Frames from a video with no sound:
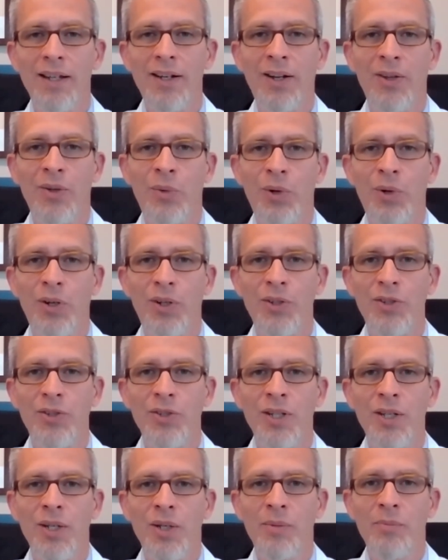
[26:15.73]
In other words,
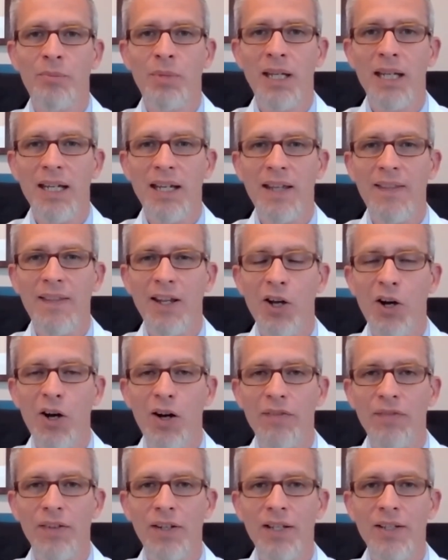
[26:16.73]
being in the
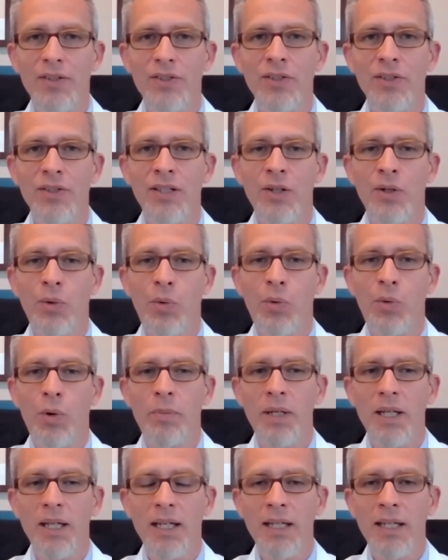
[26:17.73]
office or
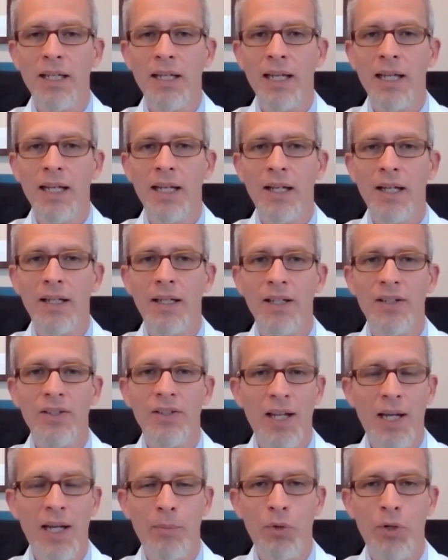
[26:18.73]
being in an
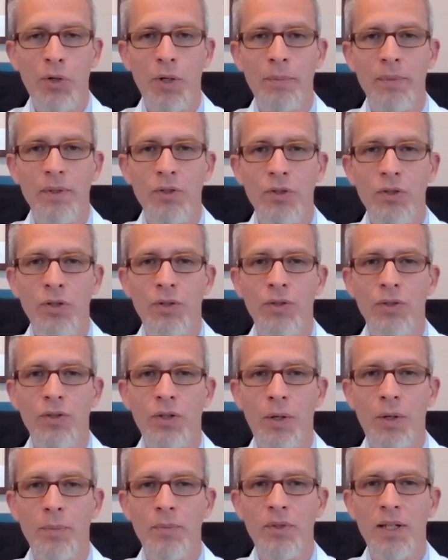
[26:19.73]
exam room in certain
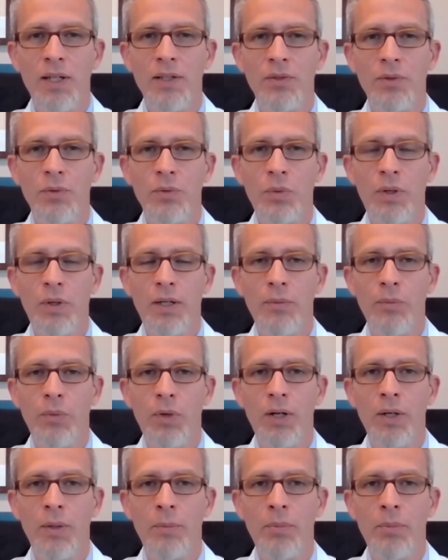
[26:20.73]
circumstances where
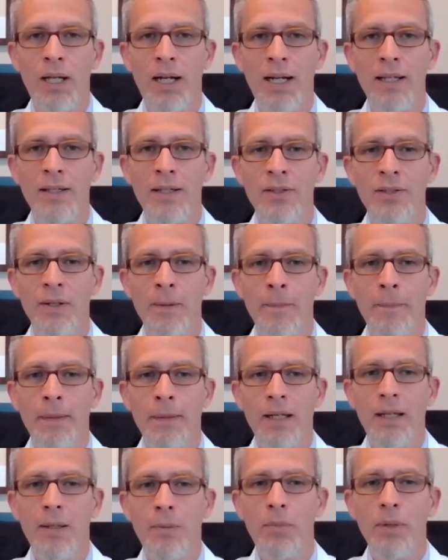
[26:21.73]
it applies
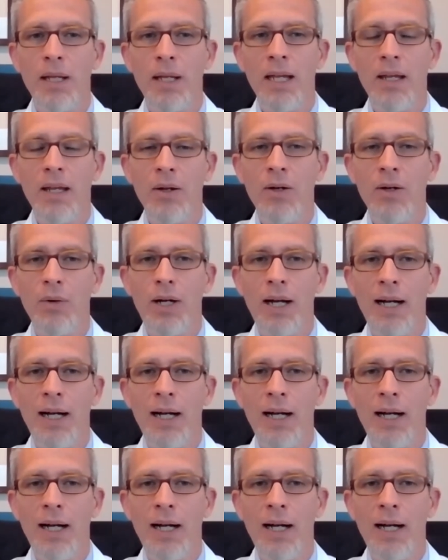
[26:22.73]
can be